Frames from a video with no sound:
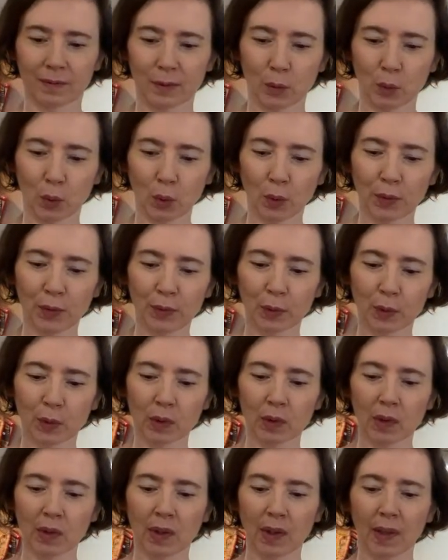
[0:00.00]

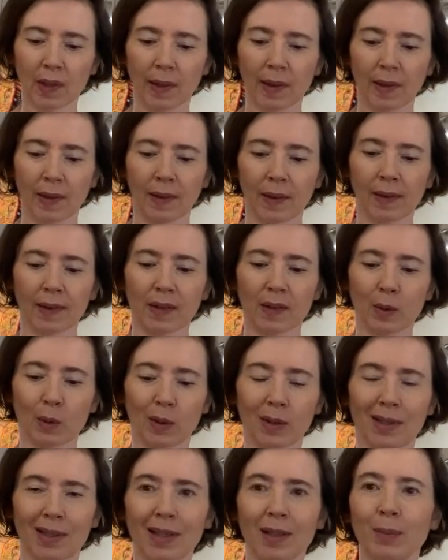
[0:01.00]
tofu. So
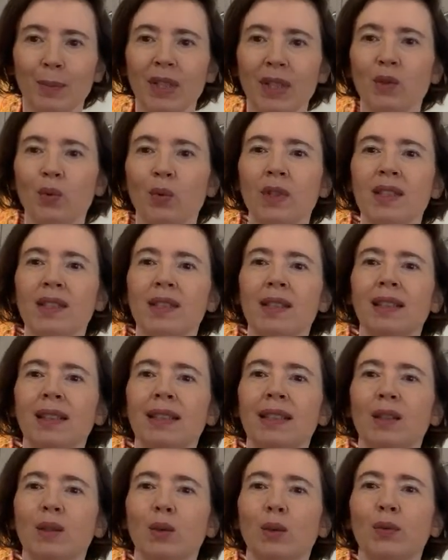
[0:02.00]
it's in between
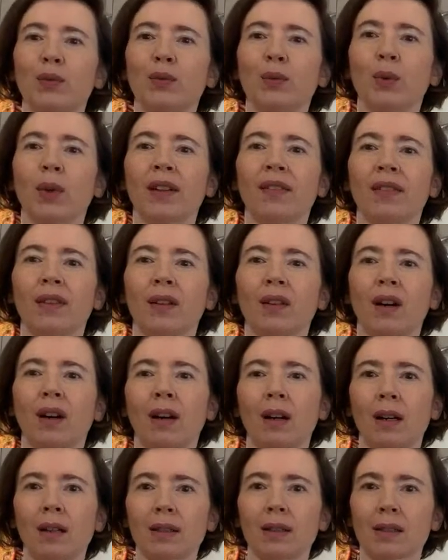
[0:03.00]
silky tofu and the
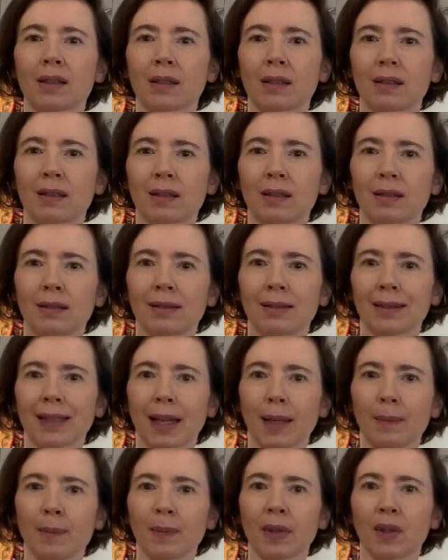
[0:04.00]
hard
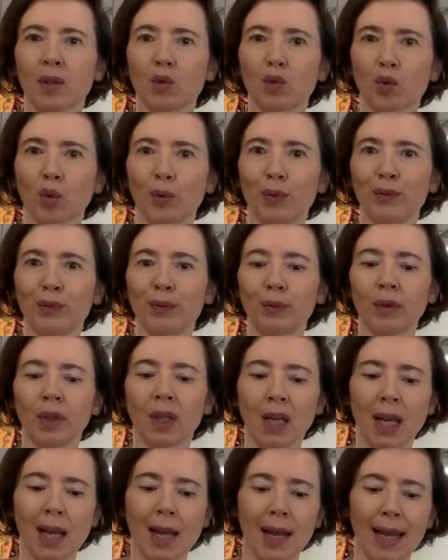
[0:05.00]
type tofu.
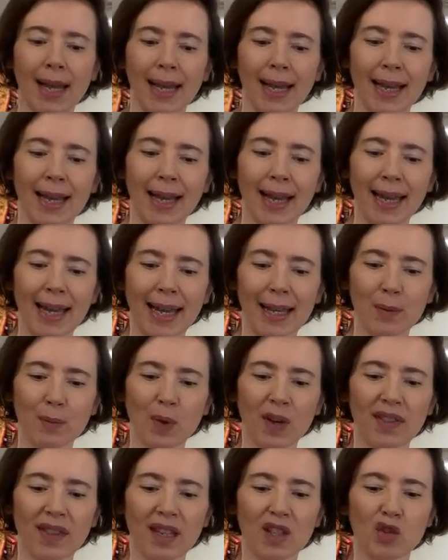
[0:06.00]
And
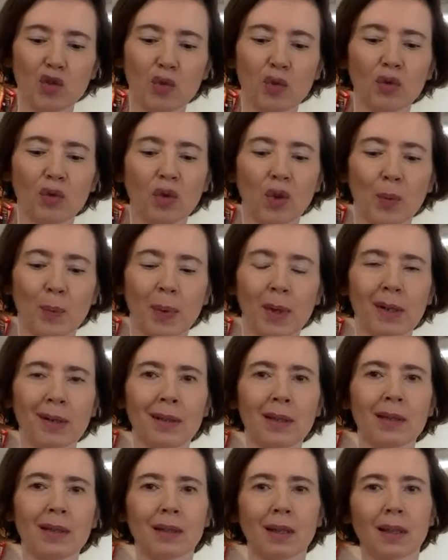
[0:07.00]
what they do
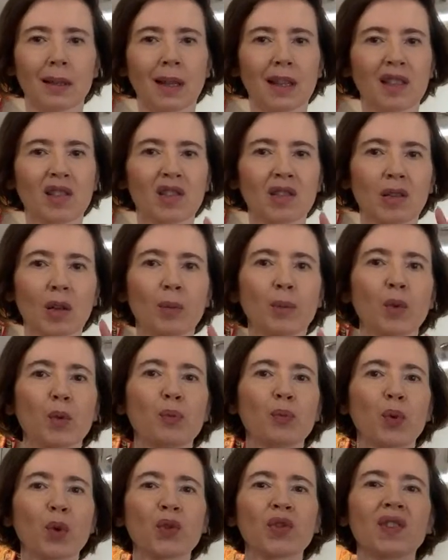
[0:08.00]
apparently is that they stop the
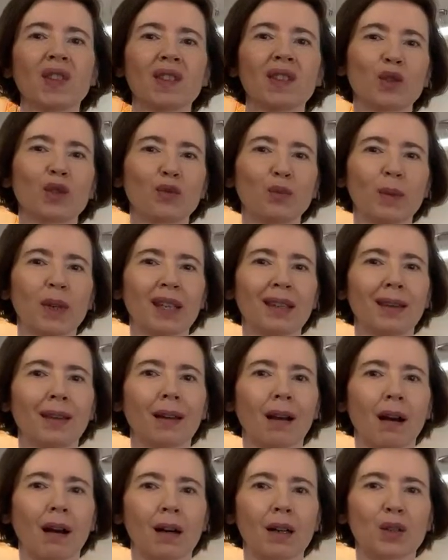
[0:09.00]
process of making
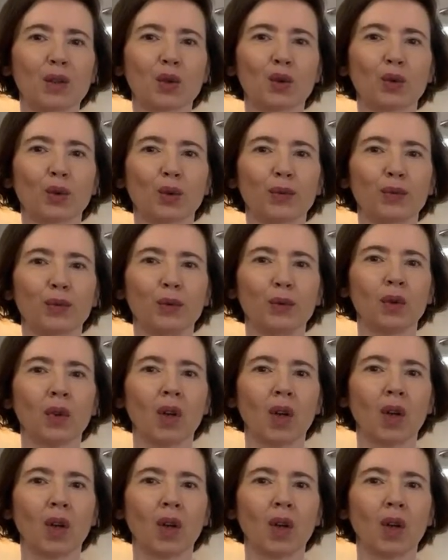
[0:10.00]
hard tofu